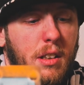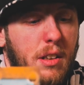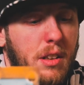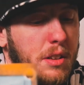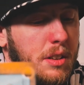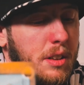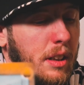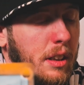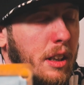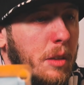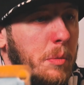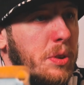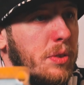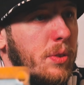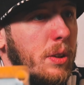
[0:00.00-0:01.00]
This thing
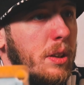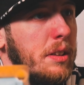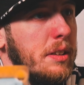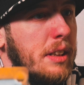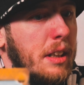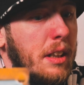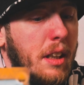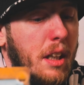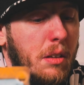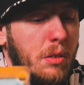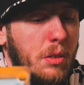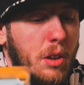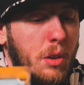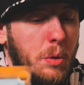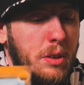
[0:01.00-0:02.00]
keeps freezing. I
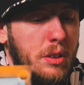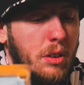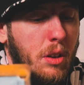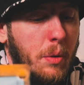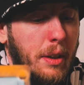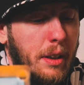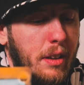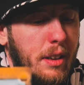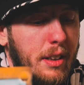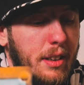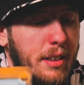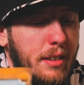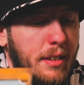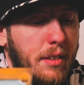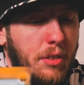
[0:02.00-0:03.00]
don't know what's going
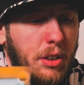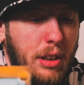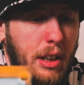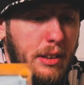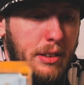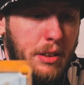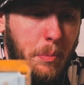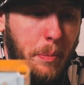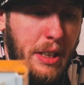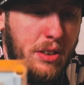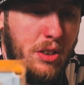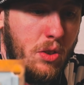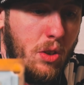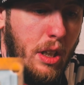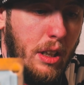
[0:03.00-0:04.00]
on. Everything's a
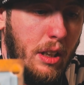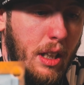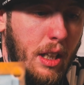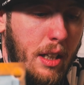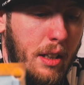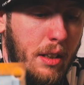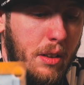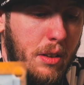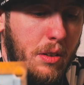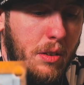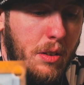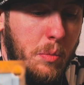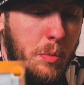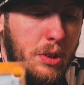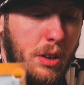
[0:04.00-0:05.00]
mess right
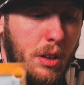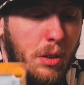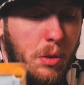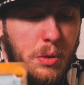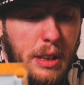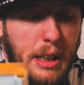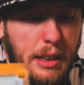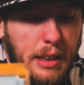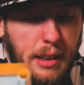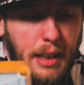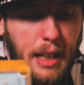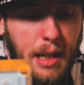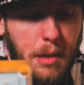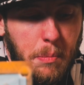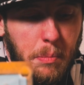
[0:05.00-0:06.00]
now. I'm just gonna go take a
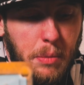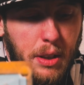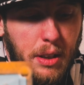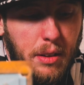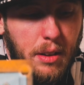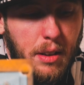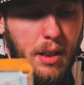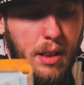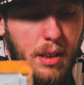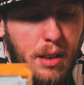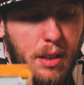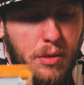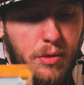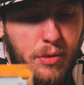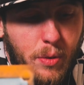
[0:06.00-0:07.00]
nap in
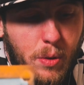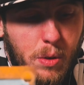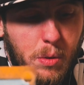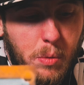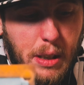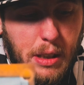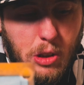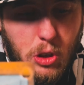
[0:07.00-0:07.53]
four-way